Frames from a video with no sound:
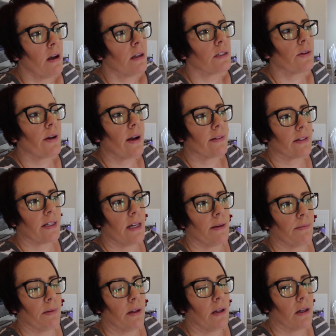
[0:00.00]
so I have to
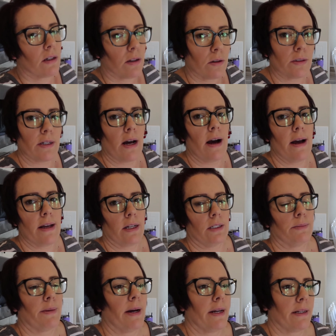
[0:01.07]
keep close eye
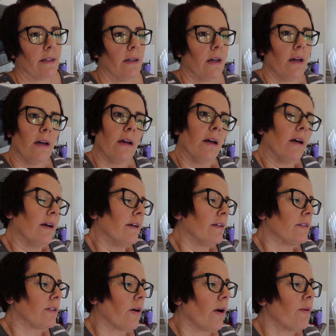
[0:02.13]
on mine.
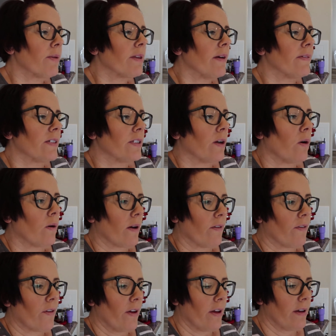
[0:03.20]
So I would love to know
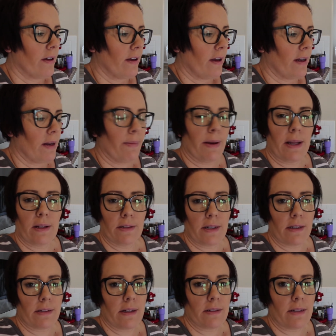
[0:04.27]
if anybody else
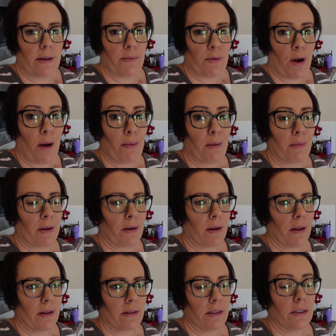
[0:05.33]
has that same problem, and
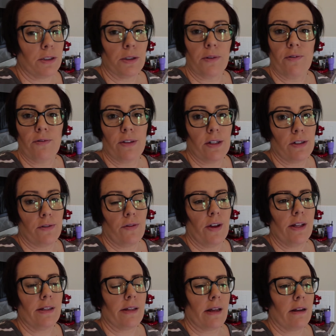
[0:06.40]
did you
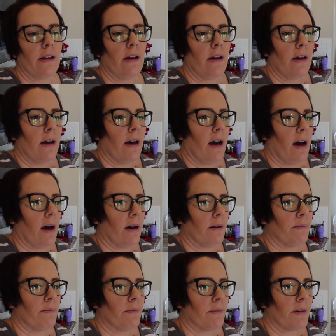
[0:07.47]
fix it?
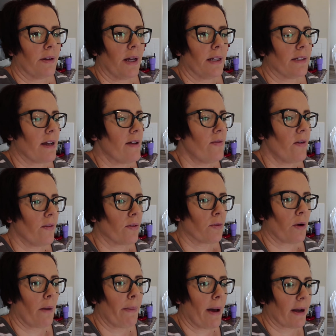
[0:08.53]
Because I've even
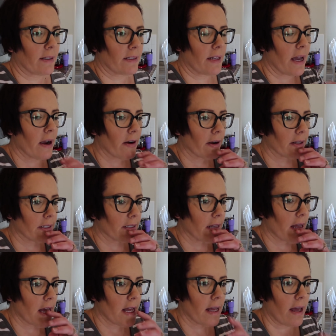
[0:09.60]
raw packed
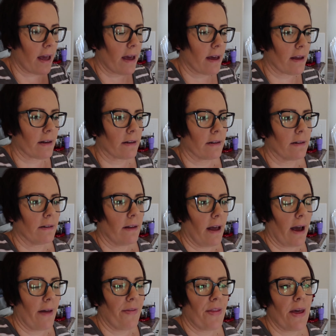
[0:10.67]
carrots and
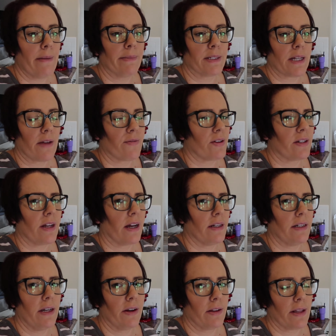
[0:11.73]
had them siphon, not
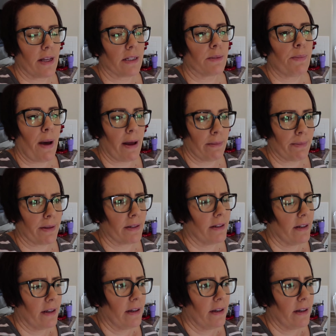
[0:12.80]
nearly as bad, but